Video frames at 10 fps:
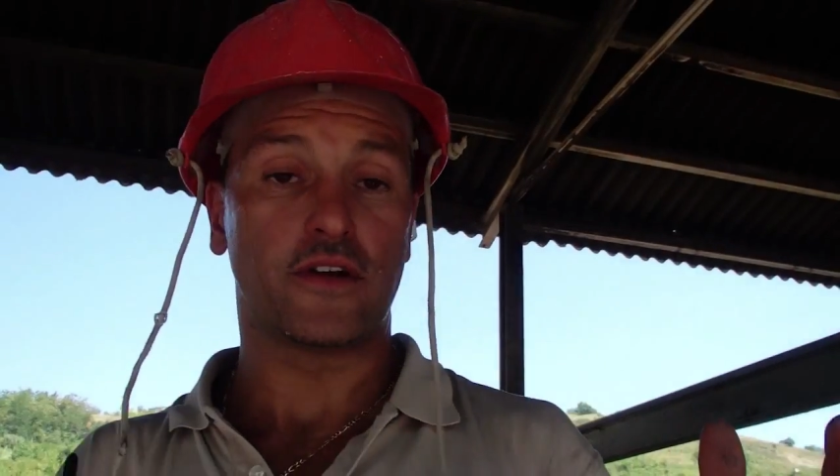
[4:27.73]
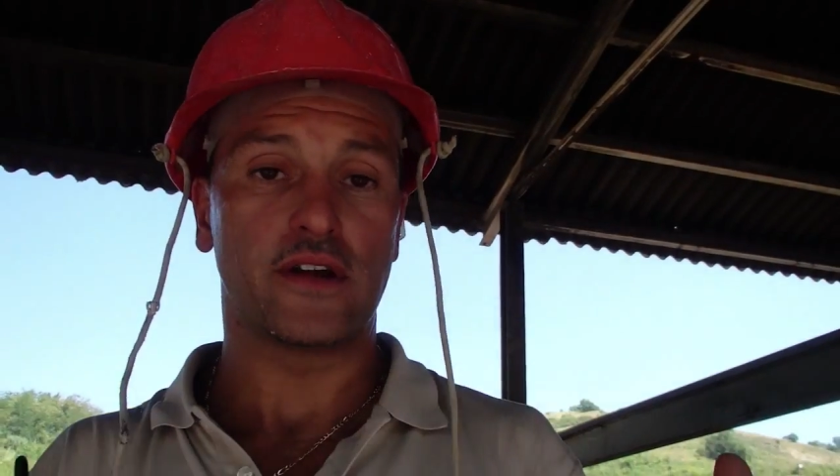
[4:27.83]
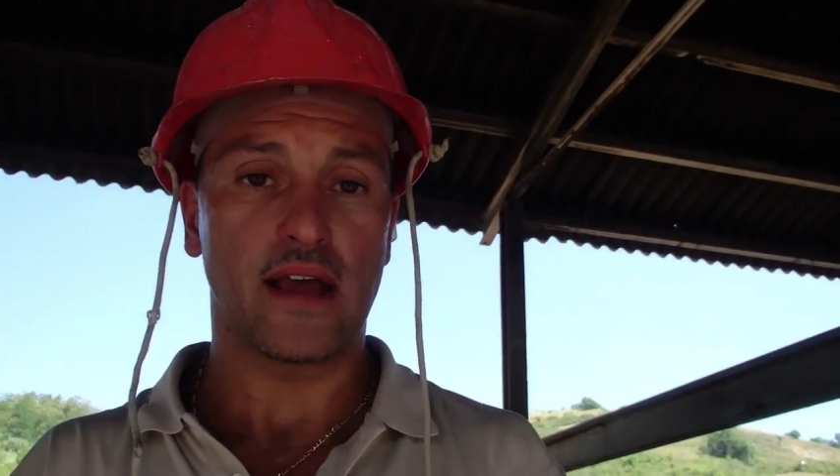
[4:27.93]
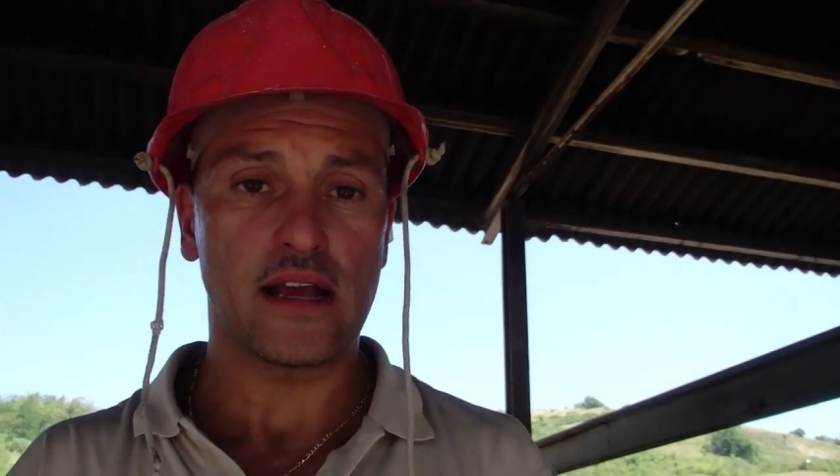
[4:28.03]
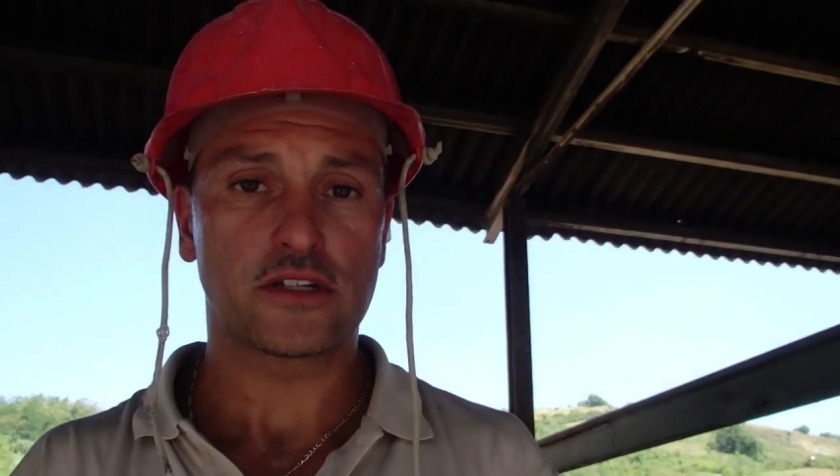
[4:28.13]
is a
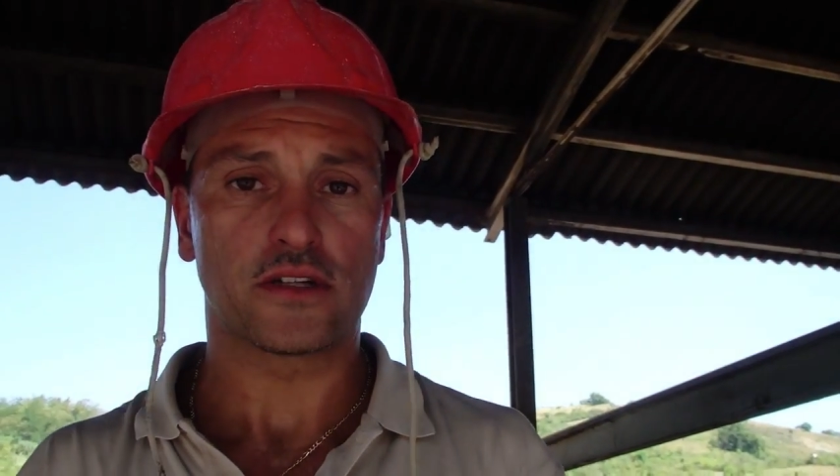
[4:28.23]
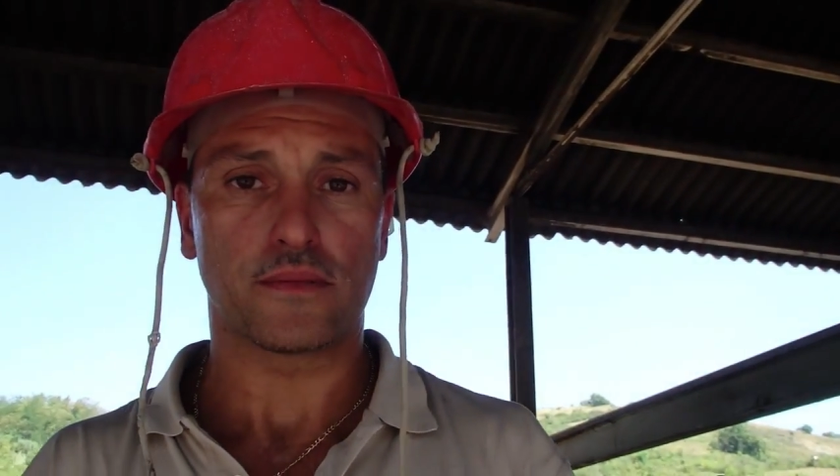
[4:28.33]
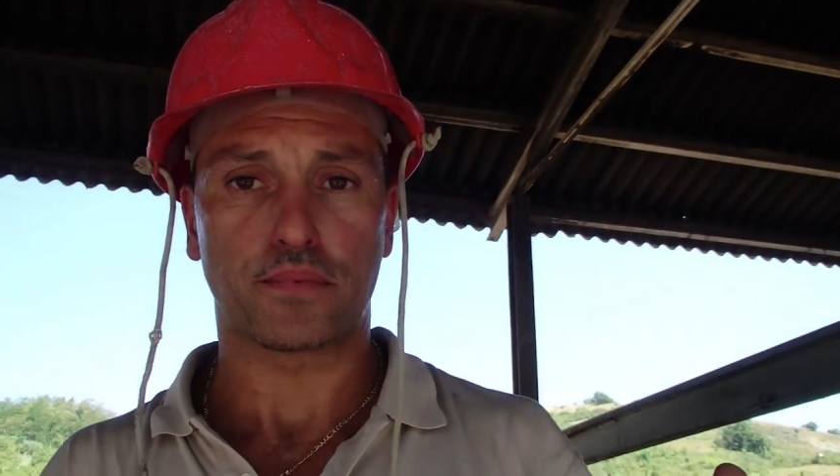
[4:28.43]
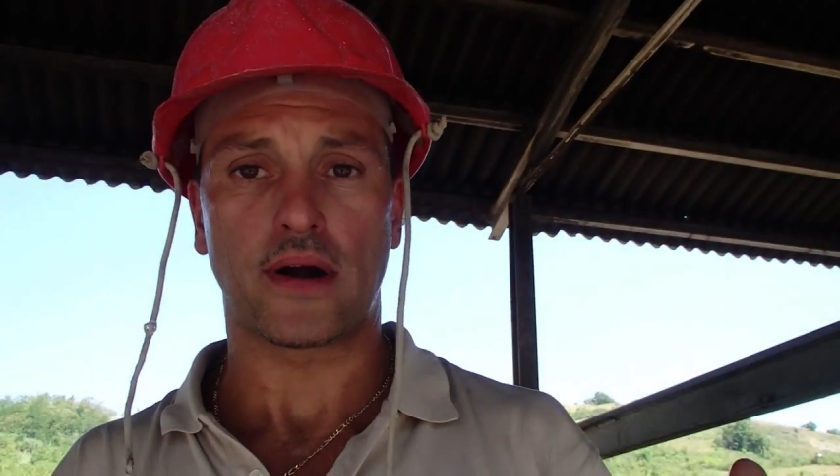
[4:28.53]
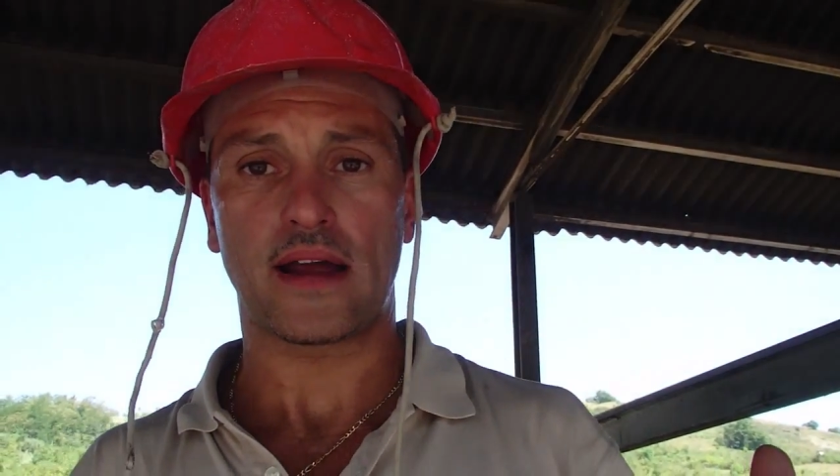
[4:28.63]
very
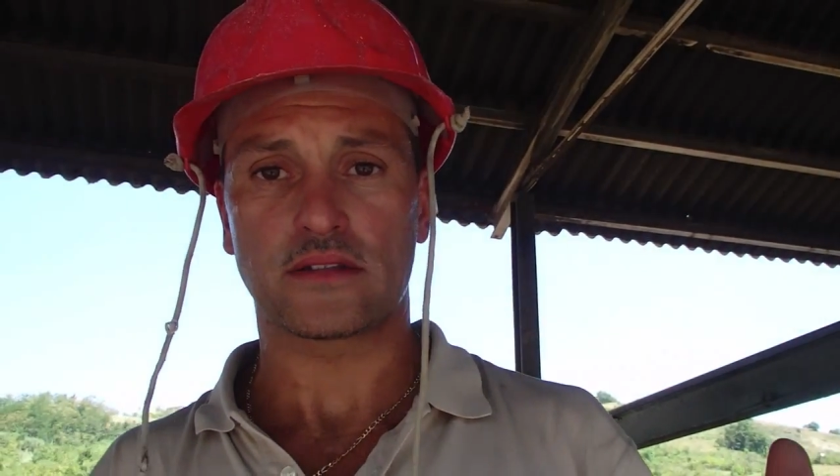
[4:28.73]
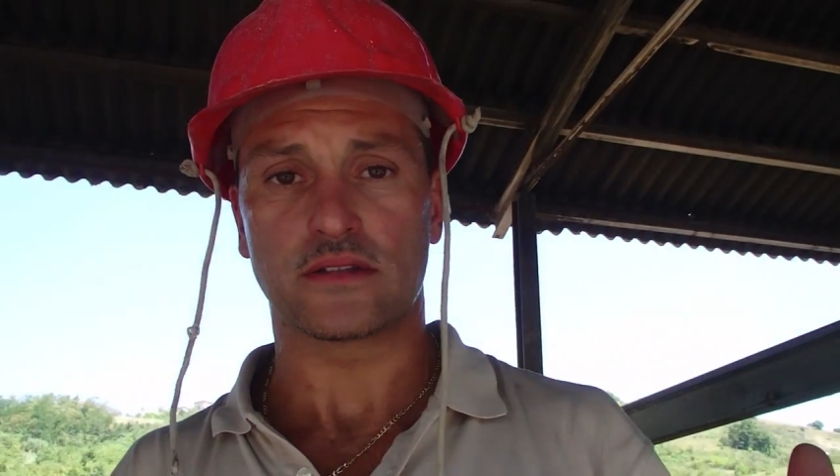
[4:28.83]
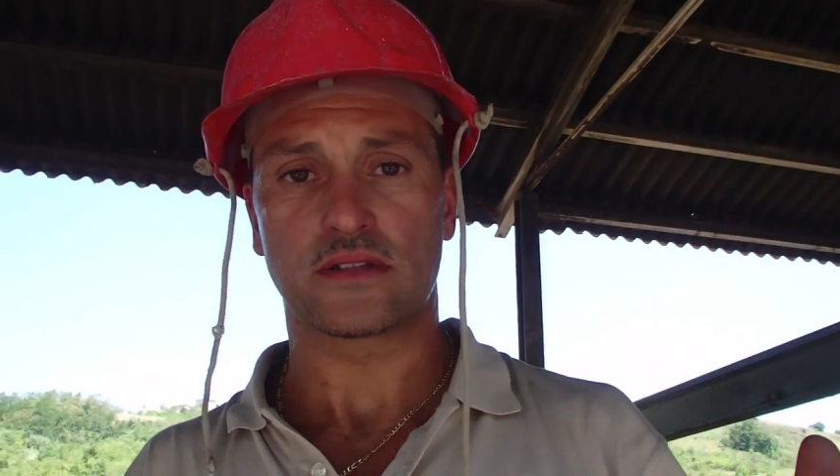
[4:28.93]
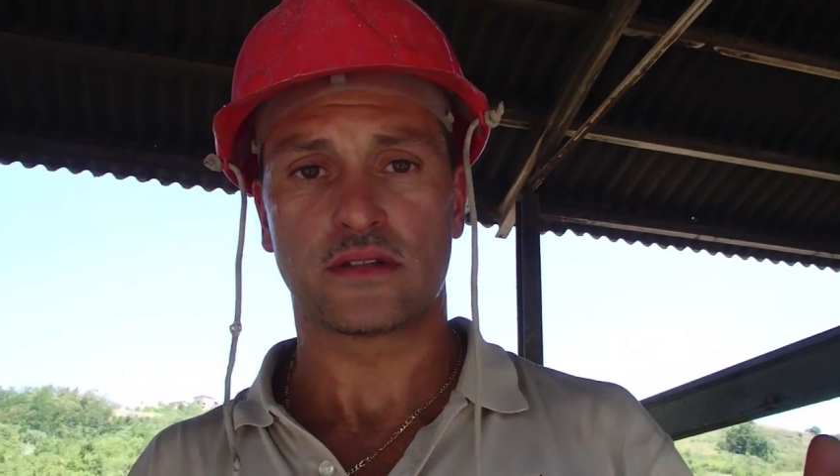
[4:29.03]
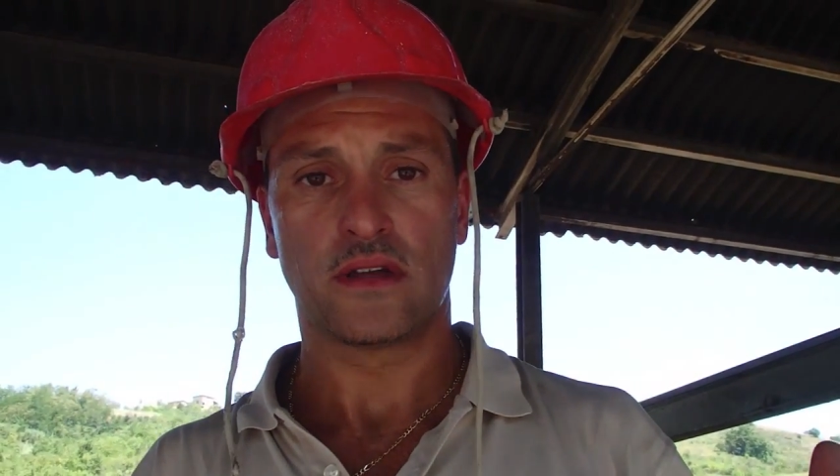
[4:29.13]
ancient
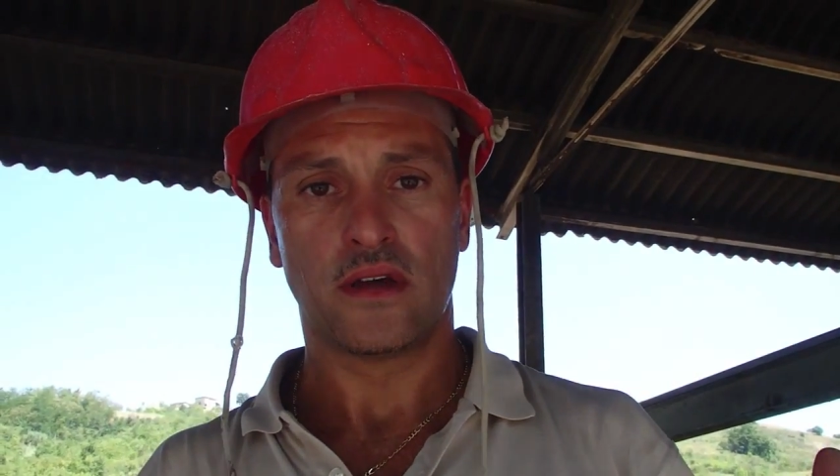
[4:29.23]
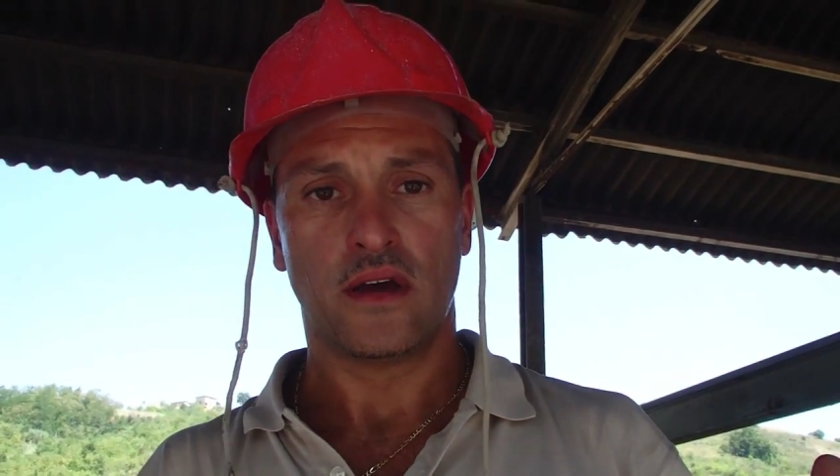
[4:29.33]
practice